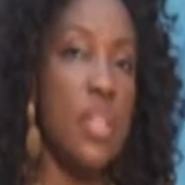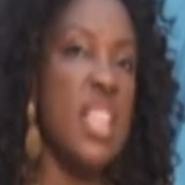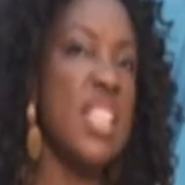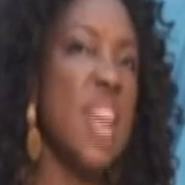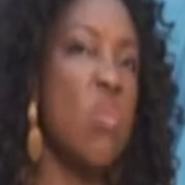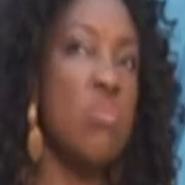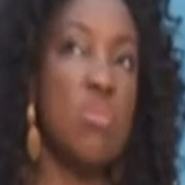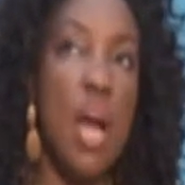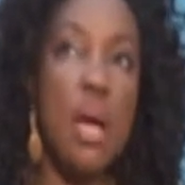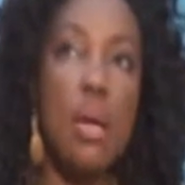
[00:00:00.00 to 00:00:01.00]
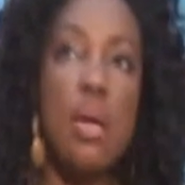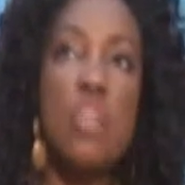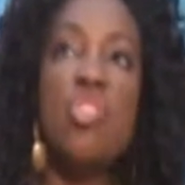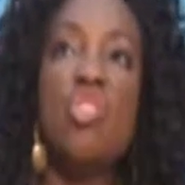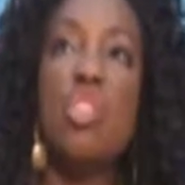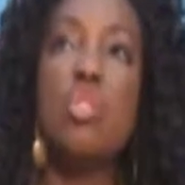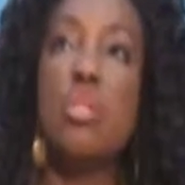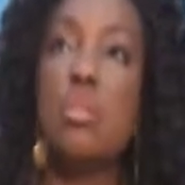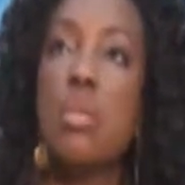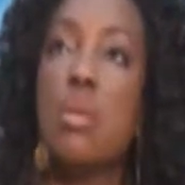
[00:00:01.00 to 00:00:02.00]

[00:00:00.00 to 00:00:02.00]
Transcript: The soundtrack ceased.